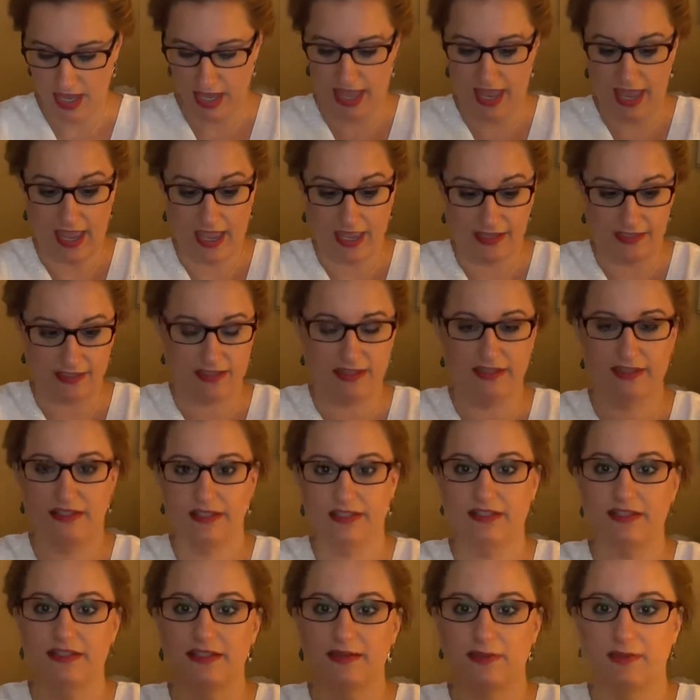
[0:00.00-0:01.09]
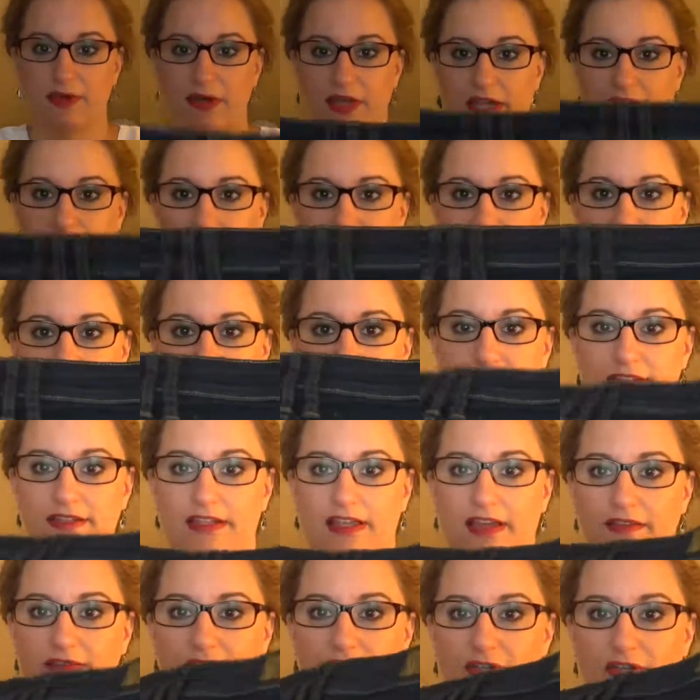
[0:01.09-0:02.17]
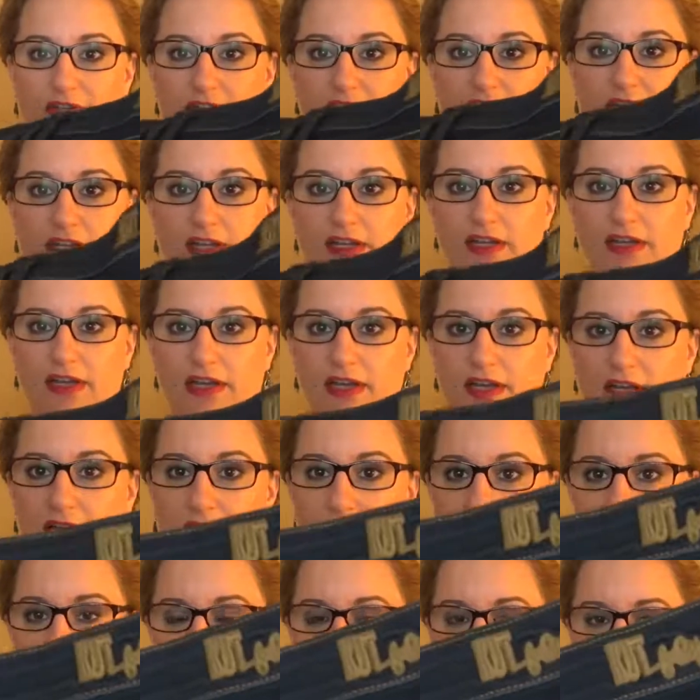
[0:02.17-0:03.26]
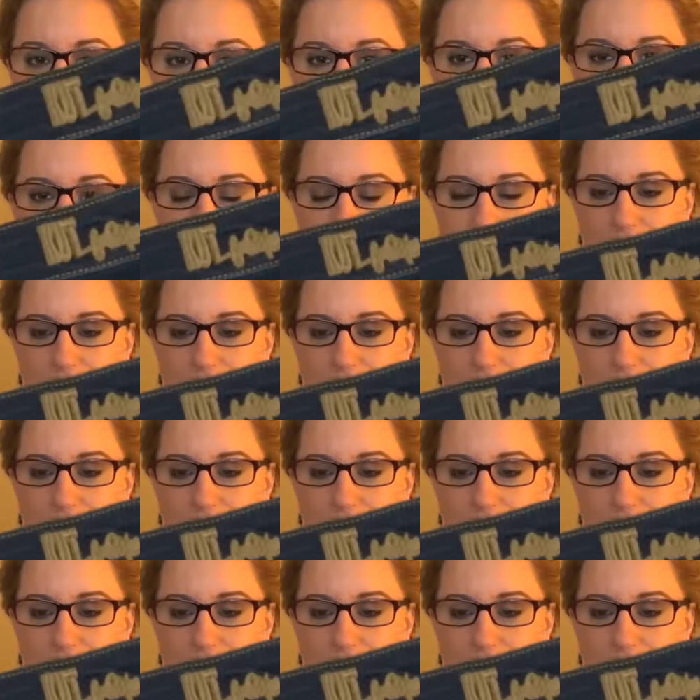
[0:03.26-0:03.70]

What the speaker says: And this is a brand that I discovered having